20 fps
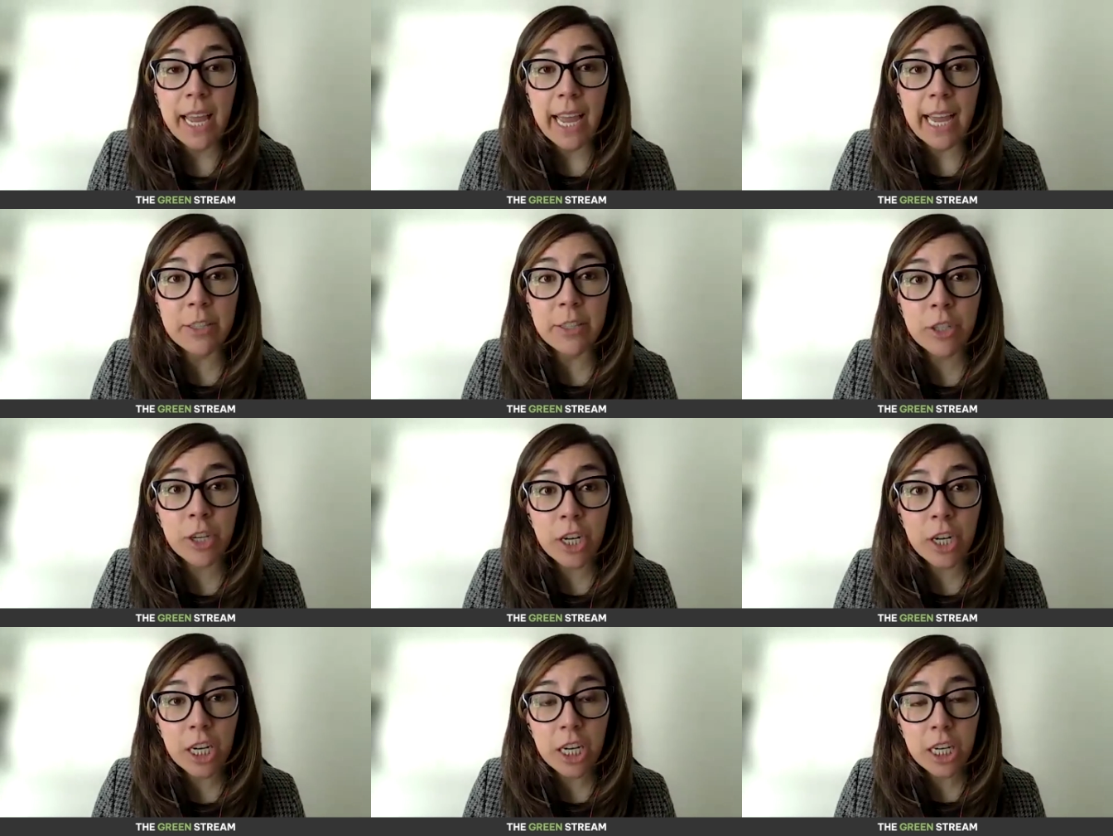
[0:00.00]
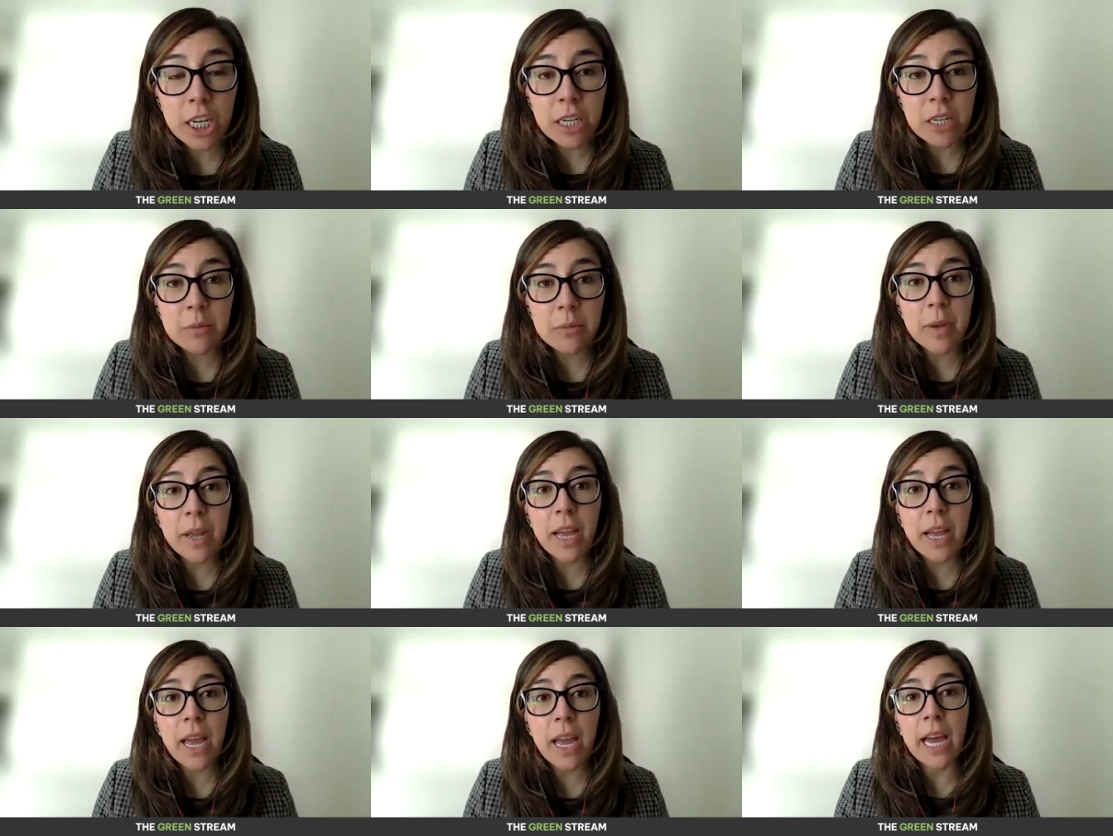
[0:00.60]
a term
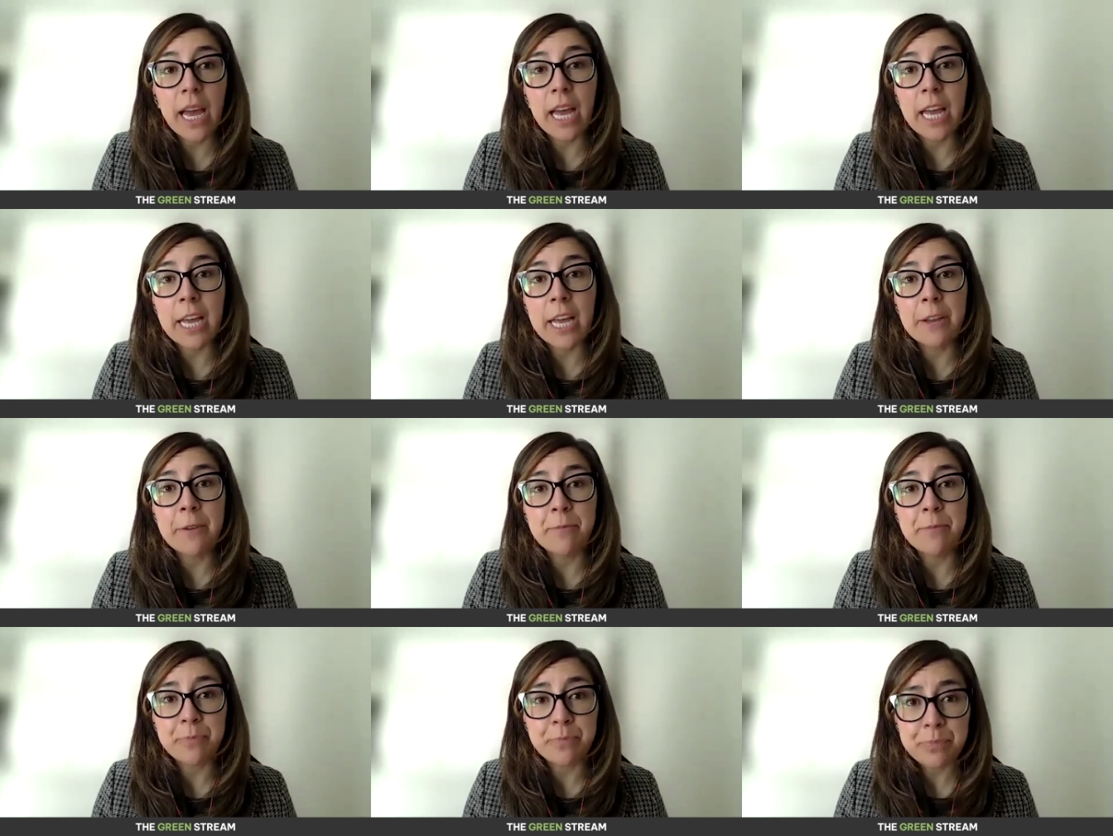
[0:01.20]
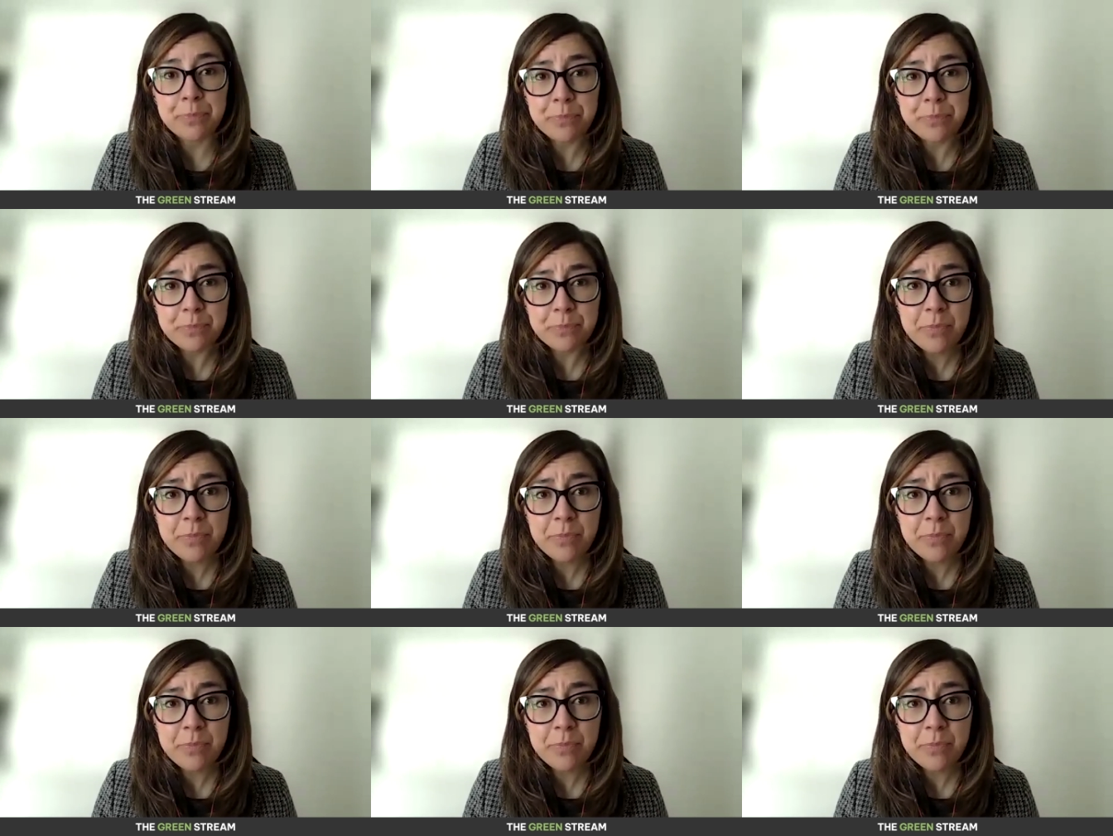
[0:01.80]
um,